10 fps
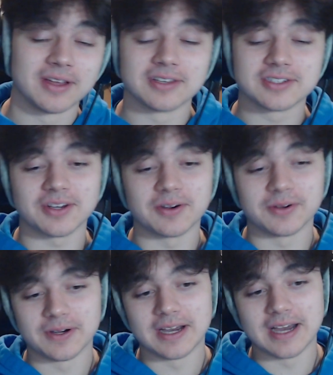
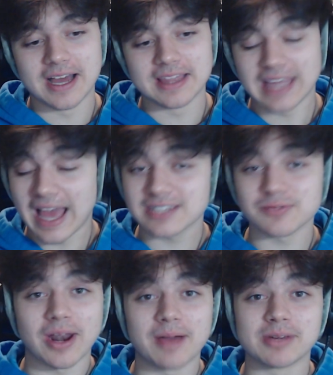So that's
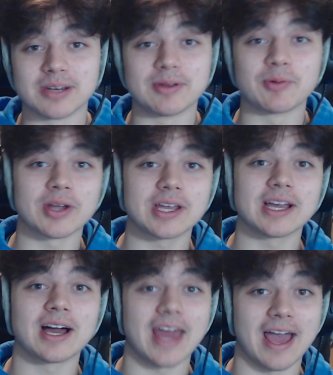what I'm going to be
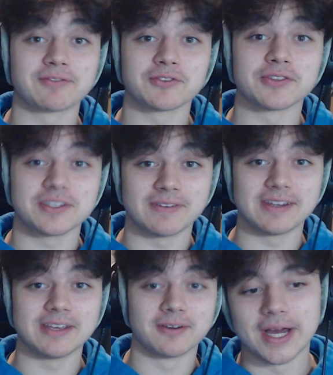working on after this
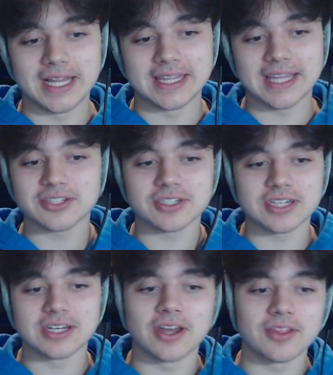video, but that's just
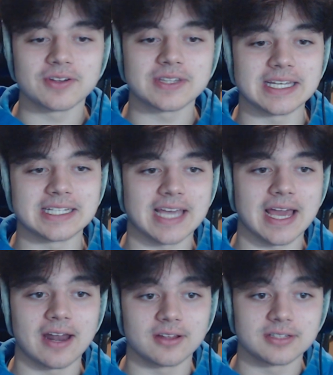another thing to
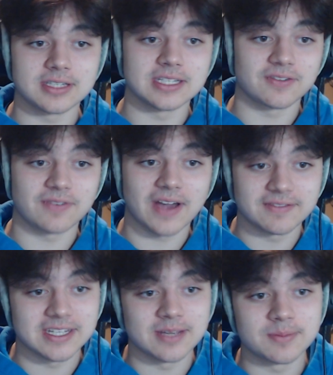add on to these 5
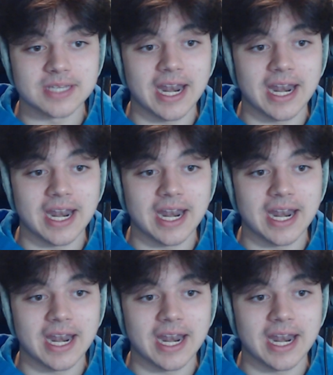tips.